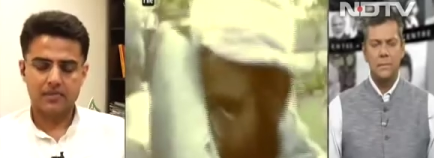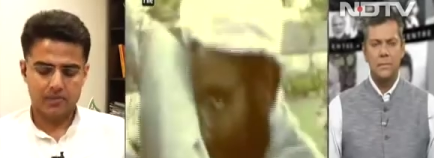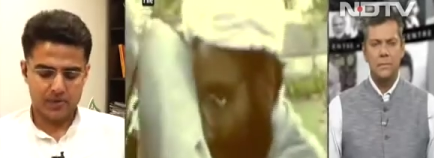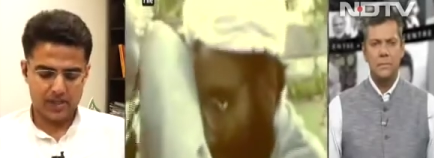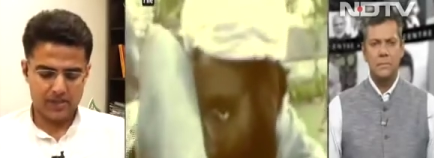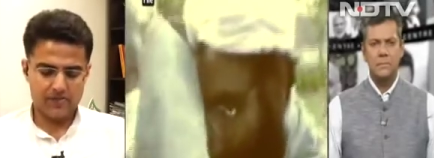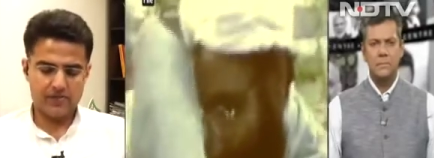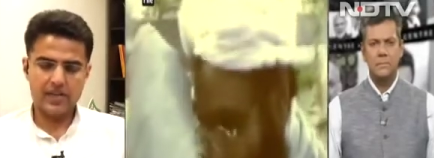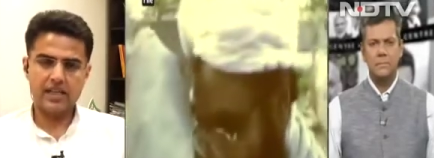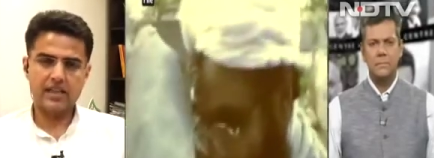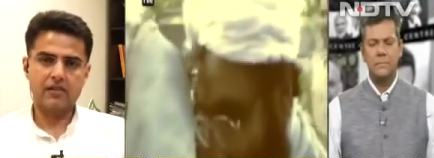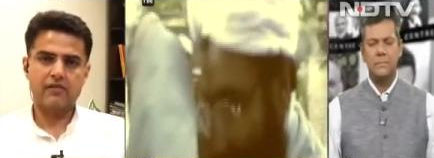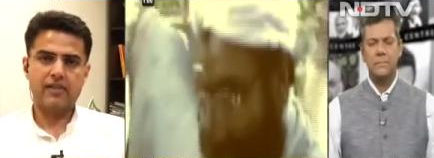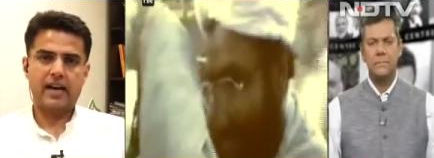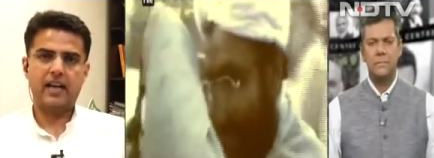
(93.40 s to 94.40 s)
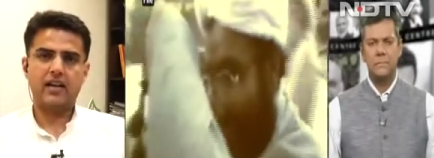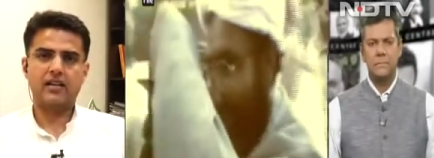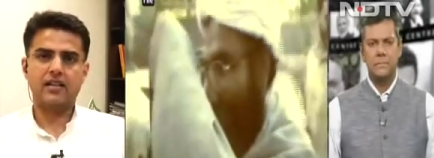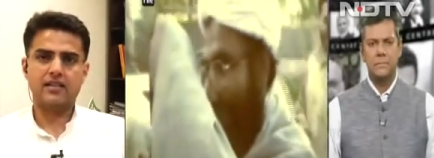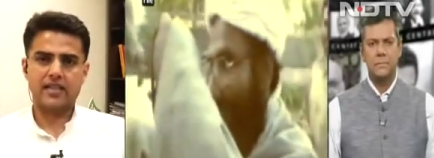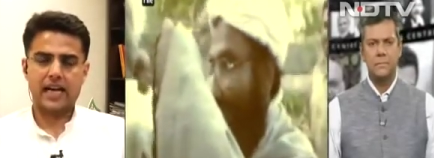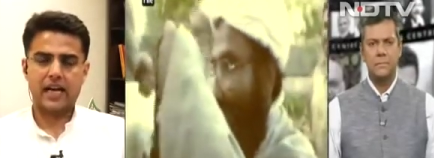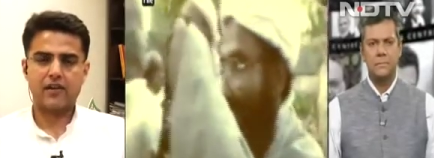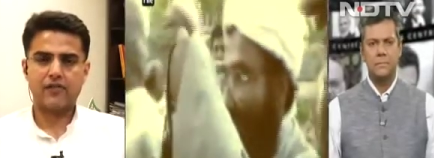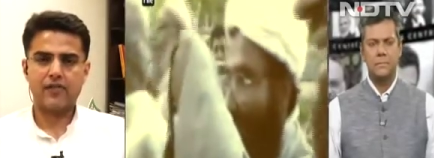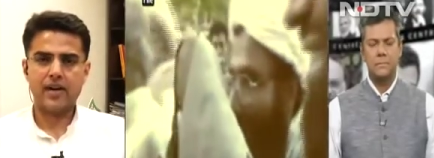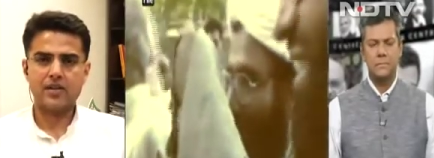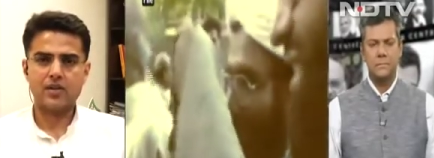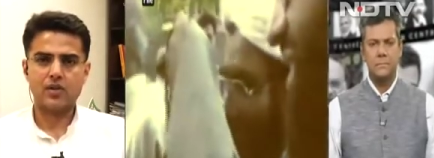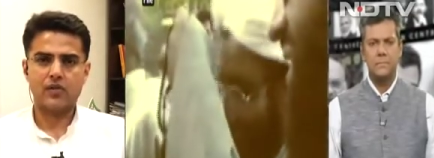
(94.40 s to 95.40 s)
Speaker 1: bravery, the valor, the
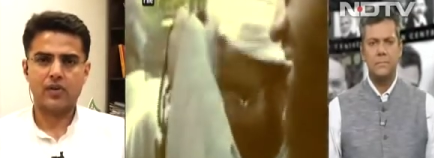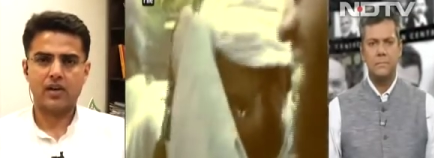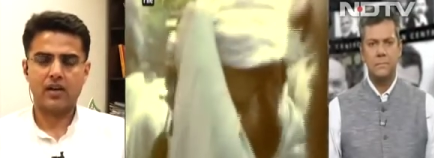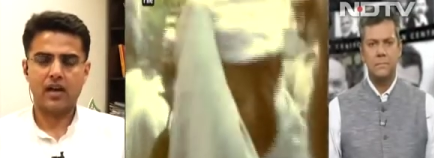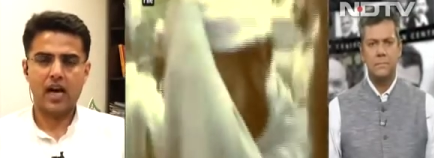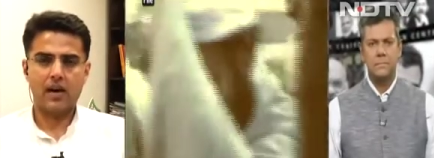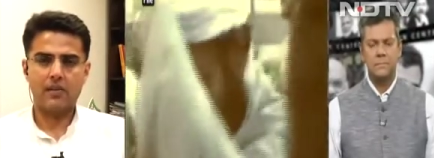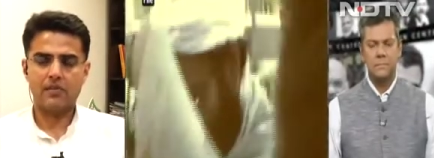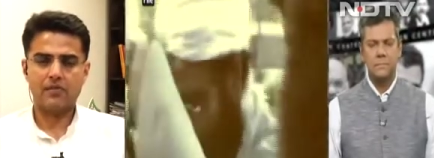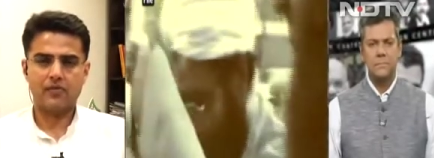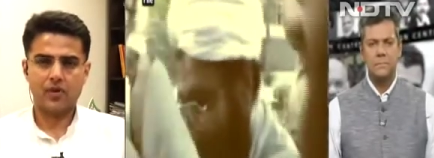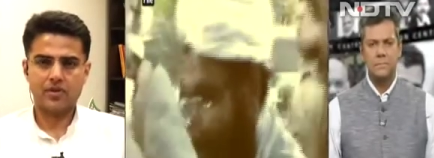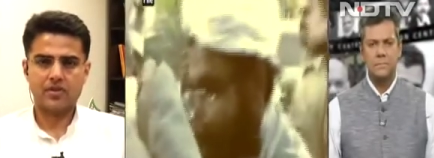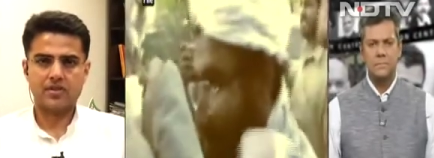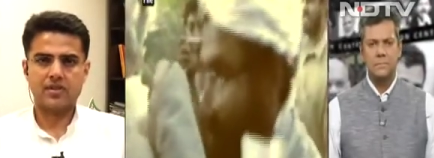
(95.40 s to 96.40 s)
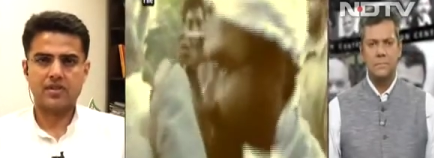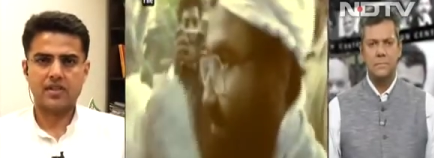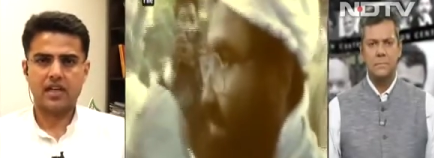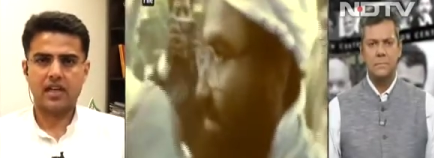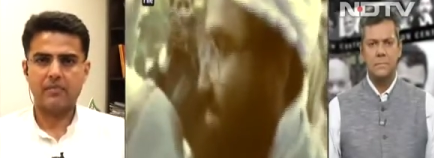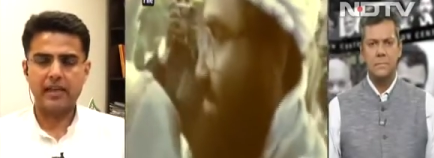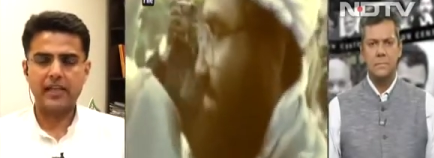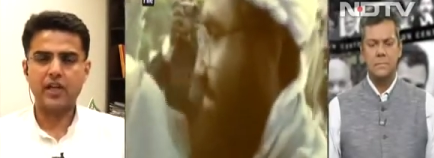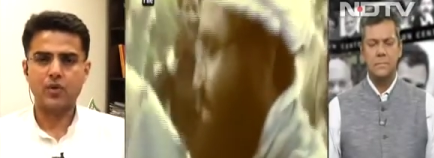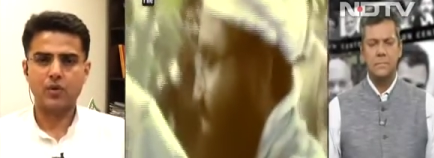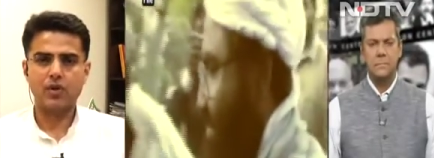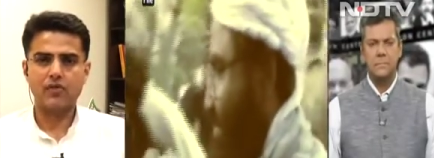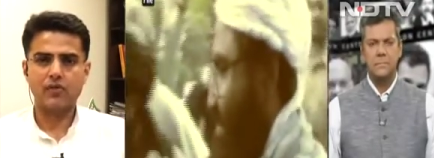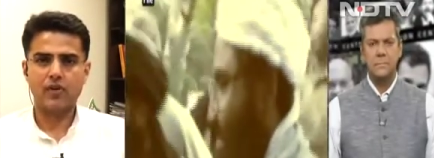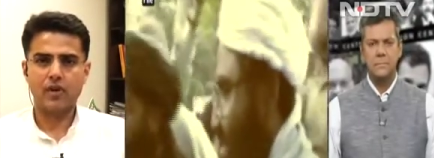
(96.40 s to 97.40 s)
sacrifice of our armed forces and our men in
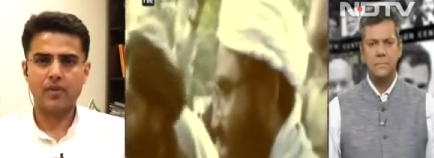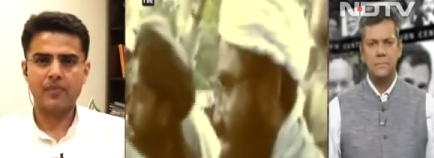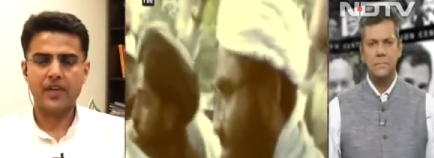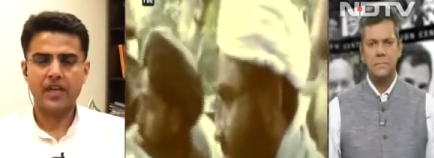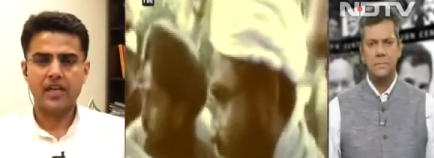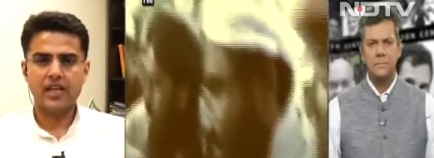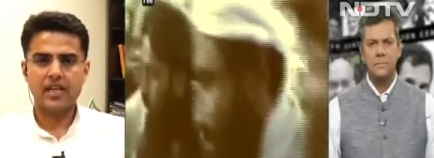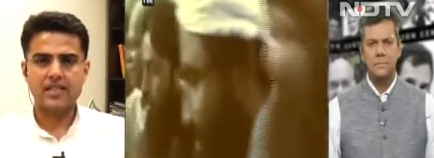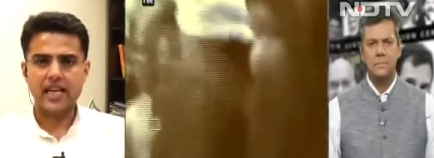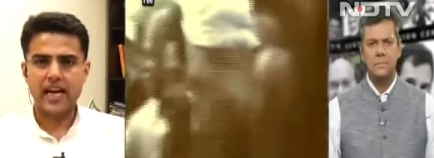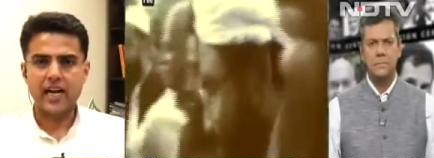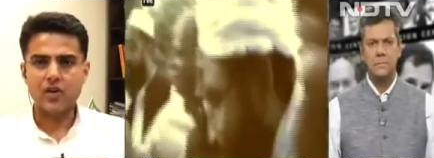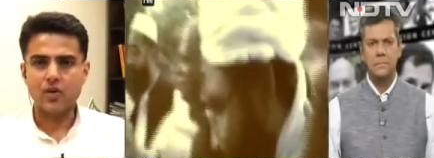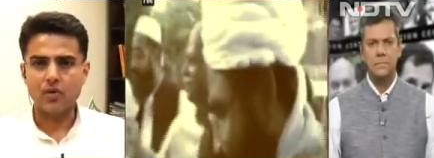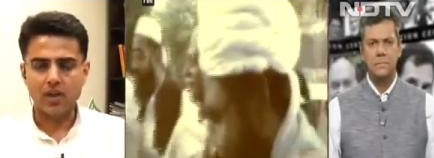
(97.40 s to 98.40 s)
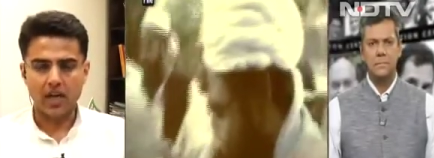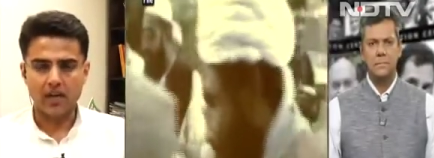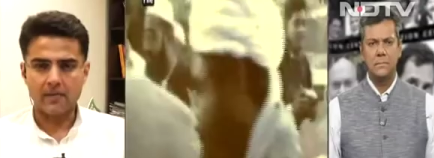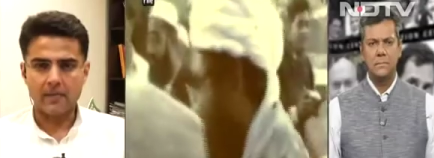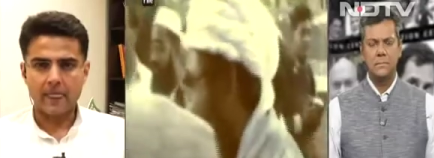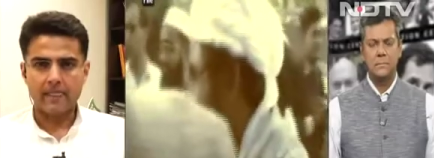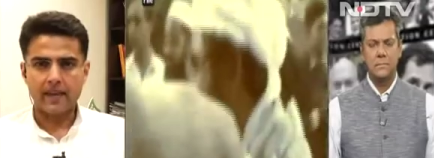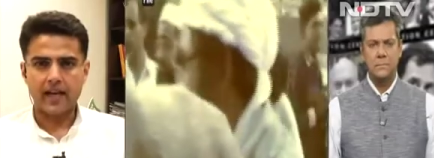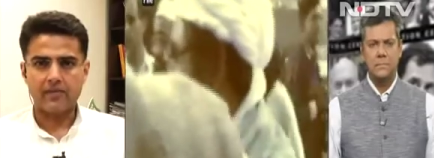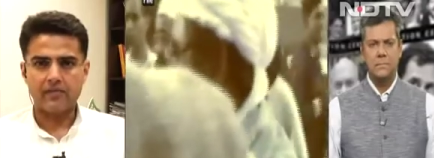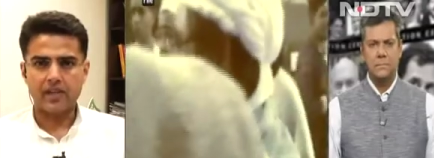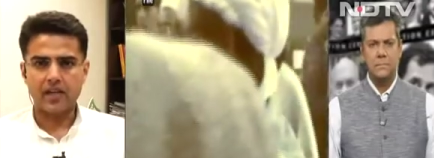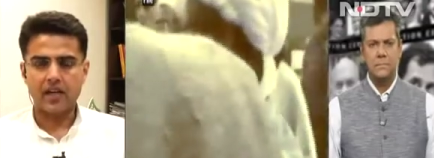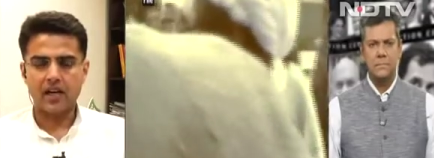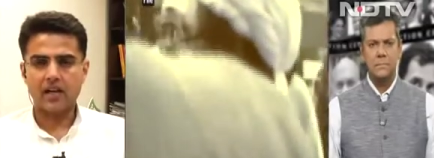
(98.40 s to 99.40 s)
uniform is second to none. And
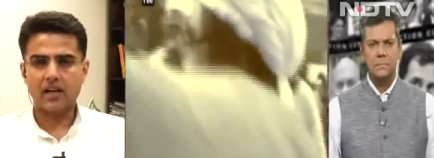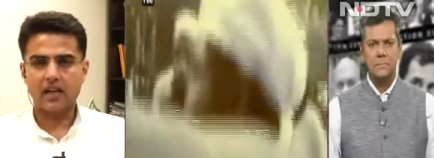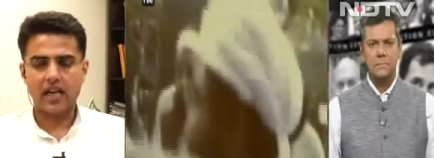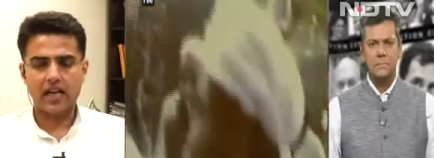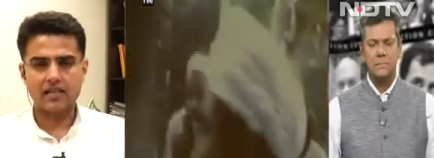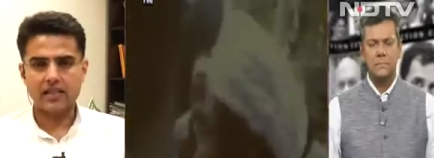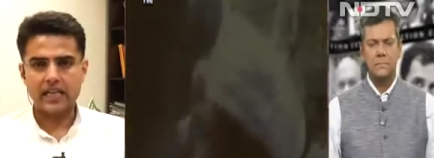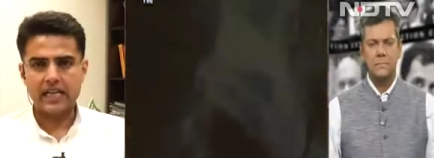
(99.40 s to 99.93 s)
we are, as